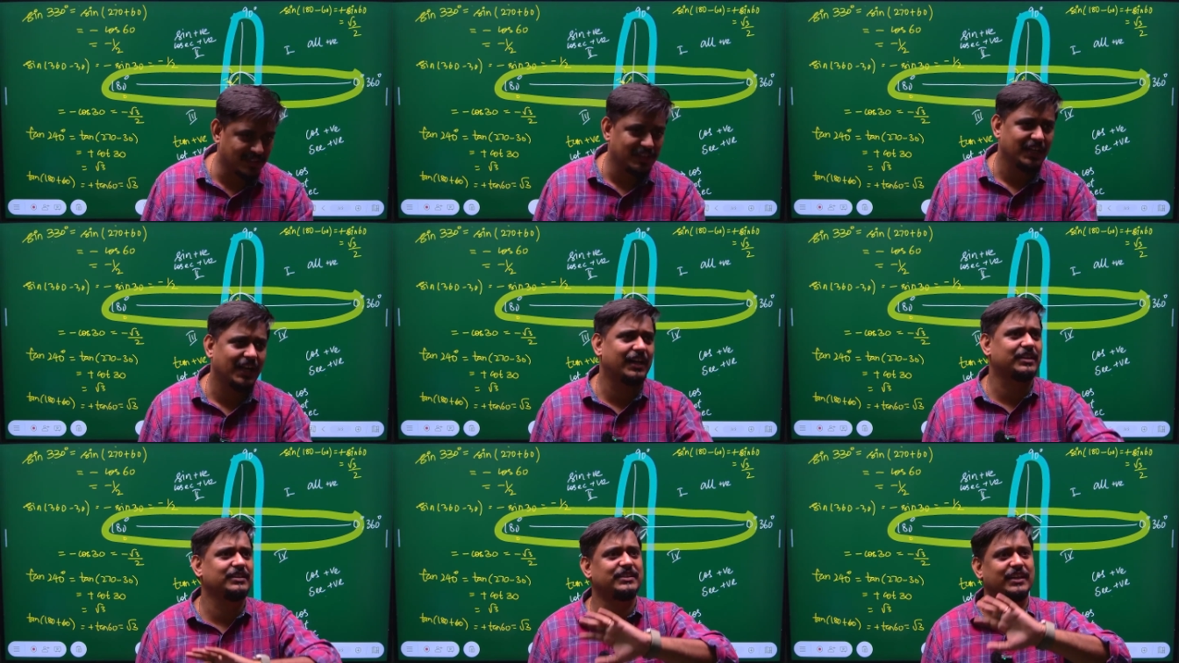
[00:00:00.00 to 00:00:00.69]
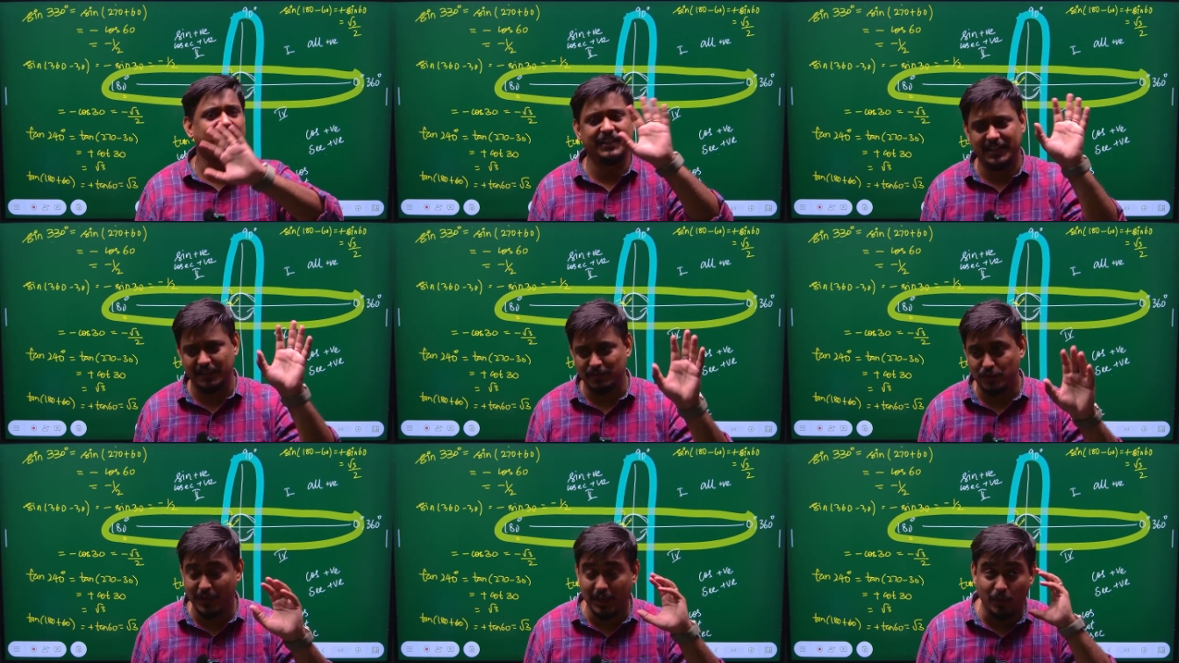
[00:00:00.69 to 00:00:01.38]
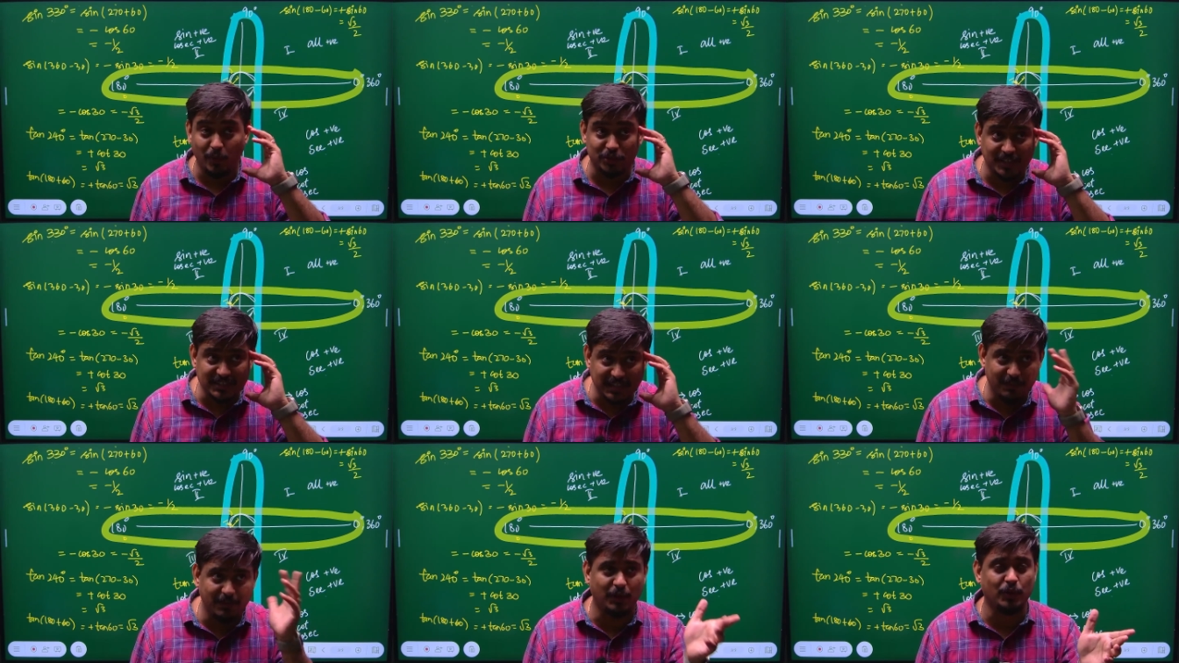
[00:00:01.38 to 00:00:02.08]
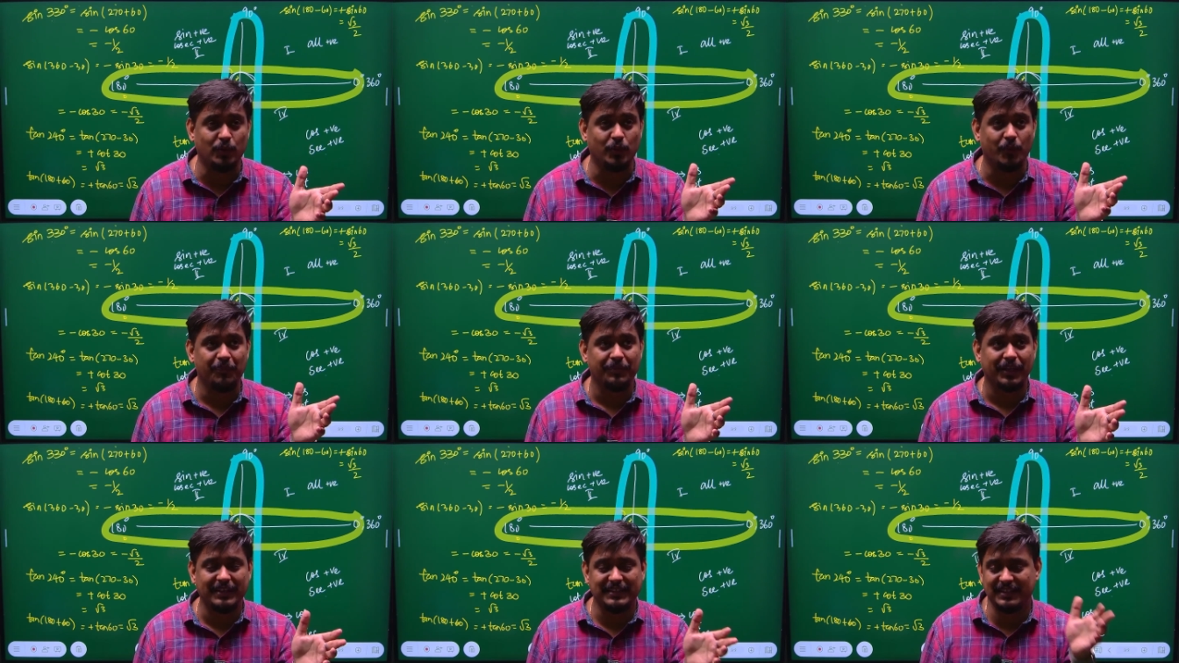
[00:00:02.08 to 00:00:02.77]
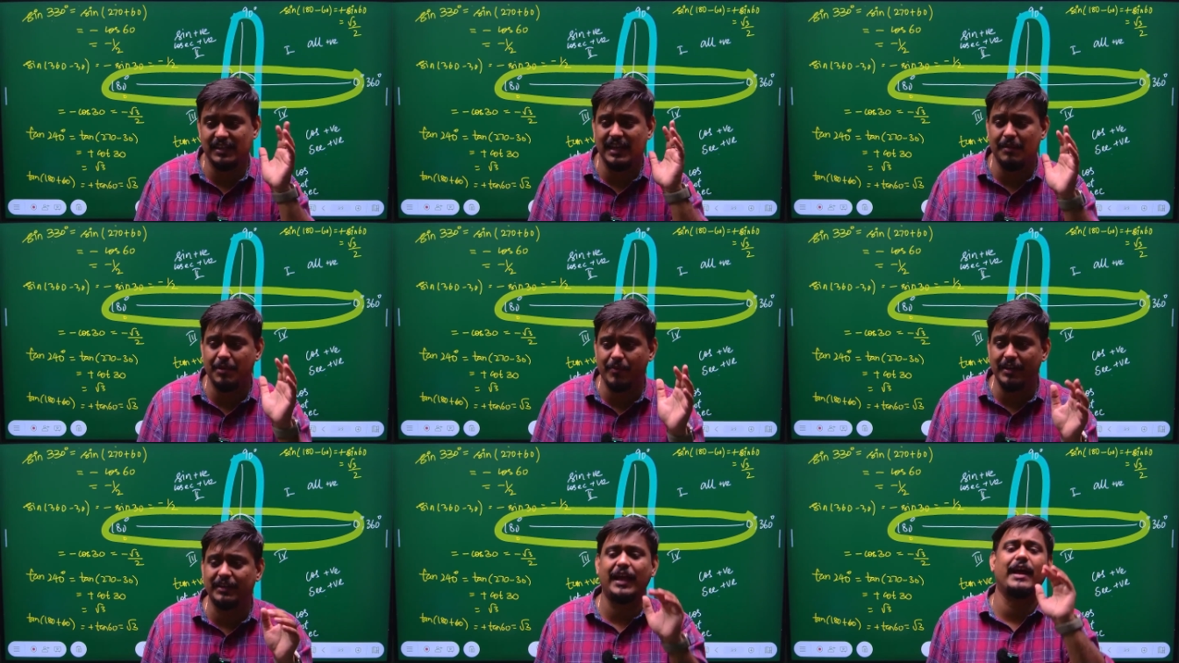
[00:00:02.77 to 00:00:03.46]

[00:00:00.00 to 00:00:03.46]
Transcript: Other things are negative. So when a question is given to you, suddenly I am giving tan